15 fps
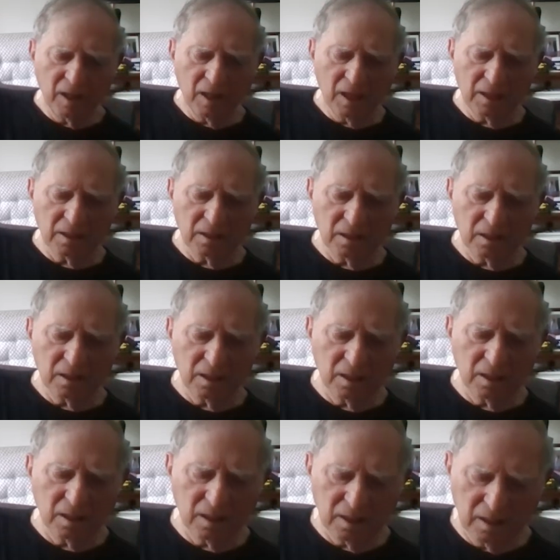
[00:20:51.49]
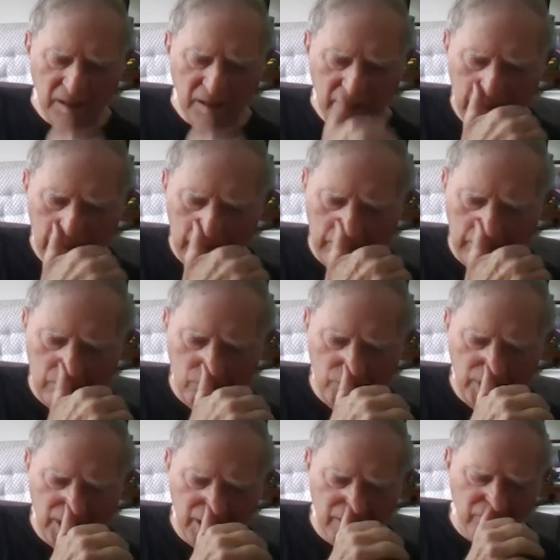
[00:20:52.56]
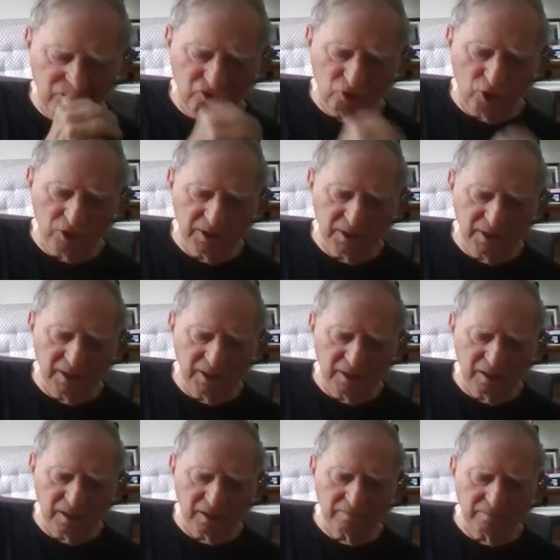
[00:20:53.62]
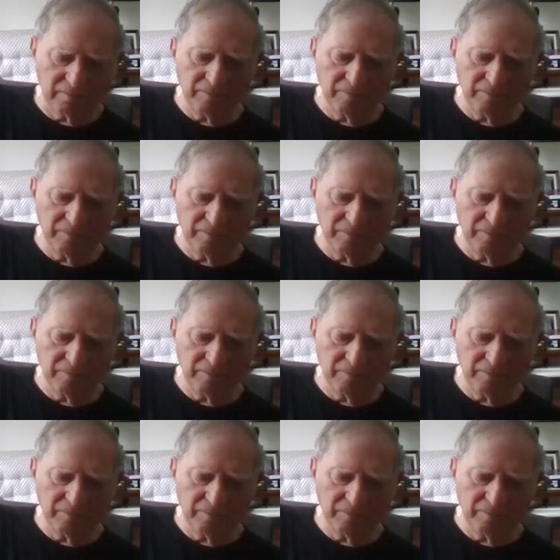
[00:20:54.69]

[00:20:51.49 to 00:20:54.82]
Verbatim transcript: And the uh, we air assaulted in there